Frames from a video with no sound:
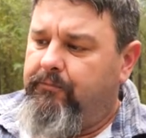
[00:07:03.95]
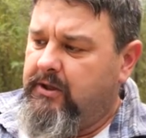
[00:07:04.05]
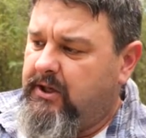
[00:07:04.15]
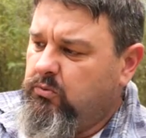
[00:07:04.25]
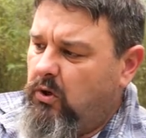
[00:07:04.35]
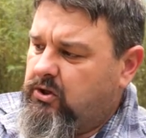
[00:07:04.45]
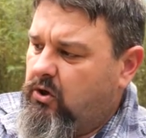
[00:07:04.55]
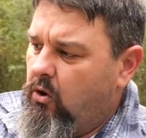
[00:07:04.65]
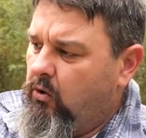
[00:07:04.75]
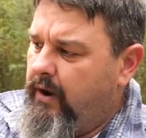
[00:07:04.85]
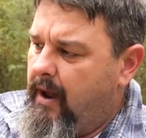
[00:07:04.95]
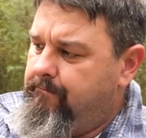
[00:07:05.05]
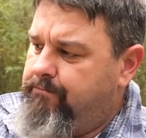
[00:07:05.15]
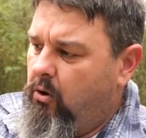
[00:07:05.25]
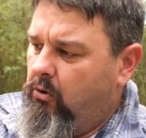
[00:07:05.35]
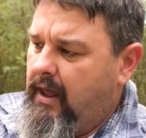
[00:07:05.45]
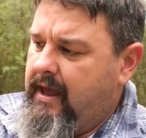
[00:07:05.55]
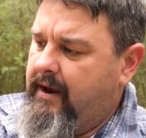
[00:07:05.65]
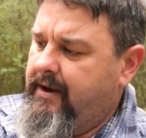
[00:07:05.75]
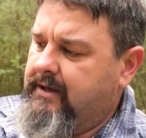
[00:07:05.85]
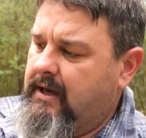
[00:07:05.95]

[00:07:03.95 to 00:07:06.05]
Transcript: This is what's called a ball head.